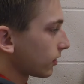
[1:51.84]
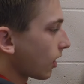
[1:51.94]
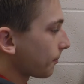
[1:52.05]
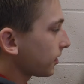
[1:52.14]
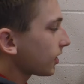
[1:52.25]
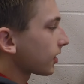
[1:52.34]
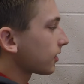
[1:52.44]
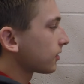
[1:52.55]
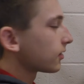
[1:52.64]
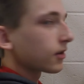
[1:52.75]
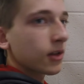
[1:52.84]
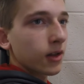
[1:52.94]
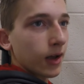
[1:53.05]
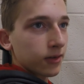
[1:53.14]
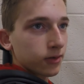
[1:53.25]
Up here,
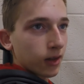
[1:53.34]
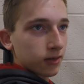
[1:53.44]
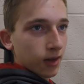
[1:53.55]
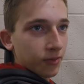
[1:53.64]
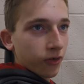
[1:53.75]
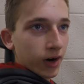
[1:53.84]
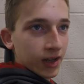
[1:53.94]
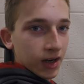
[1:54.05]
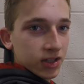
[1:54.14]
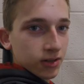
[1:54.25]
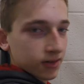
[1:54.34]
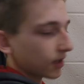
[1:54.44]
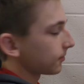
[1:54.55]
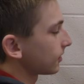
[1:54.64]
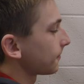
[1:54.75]
as I said before, conditional
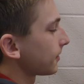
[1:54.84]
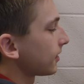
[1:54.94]
statement.